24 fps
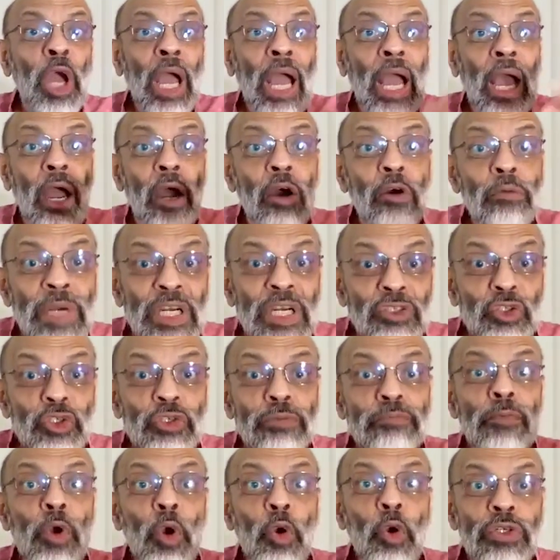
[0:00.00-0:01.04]
how much
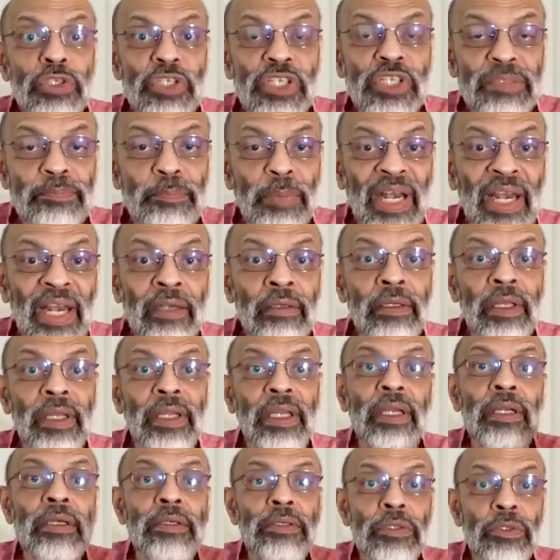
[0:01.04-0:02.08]
more spread
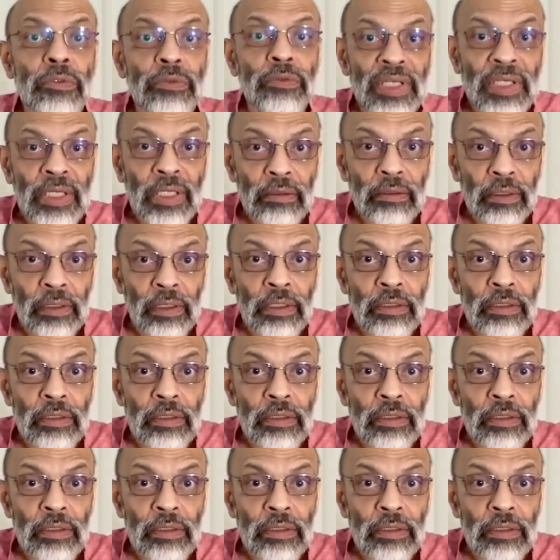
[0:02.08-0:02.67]
into the,